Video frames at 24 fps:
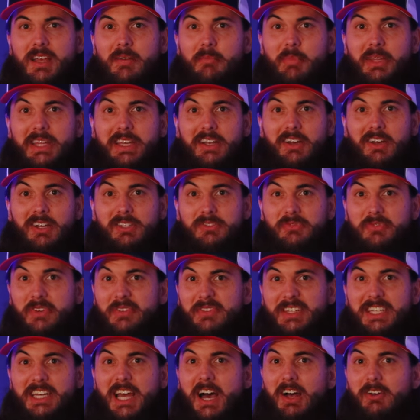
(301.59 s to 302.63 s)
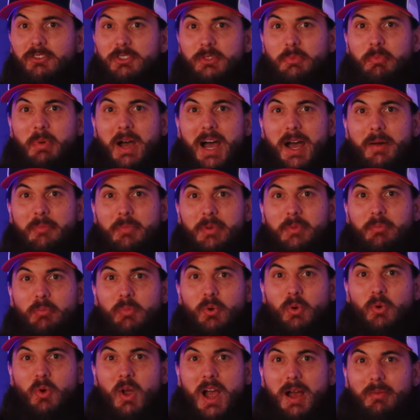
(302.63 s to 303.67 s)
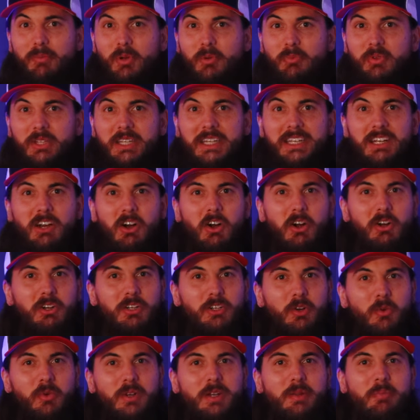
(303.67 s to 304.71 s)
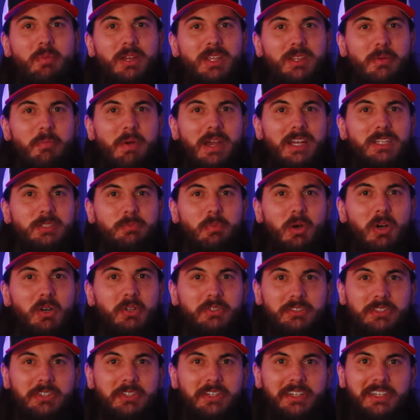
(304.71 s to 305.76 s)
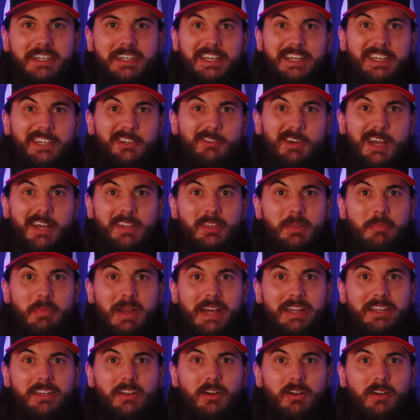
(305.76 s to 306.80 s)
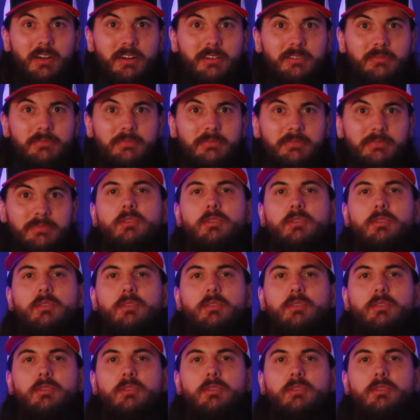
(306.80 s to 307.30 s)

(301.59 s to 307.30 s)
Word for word: but they cost $50 a pop and probably aren't going to be the baseballs that hit around the backyard.